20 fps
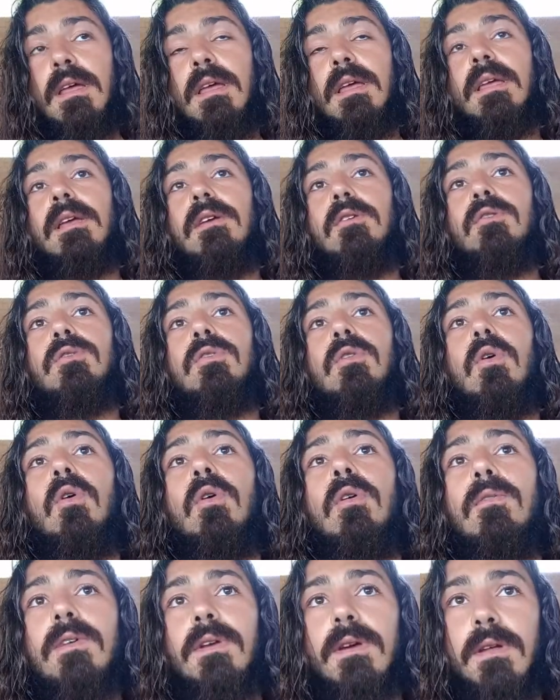he could
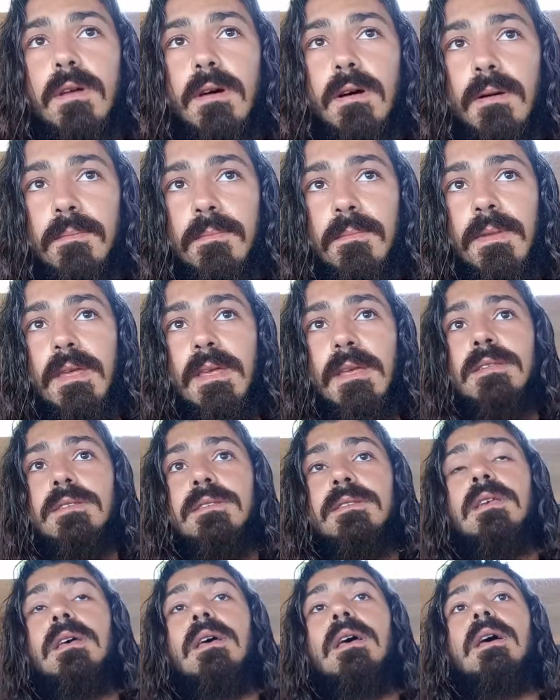overcome his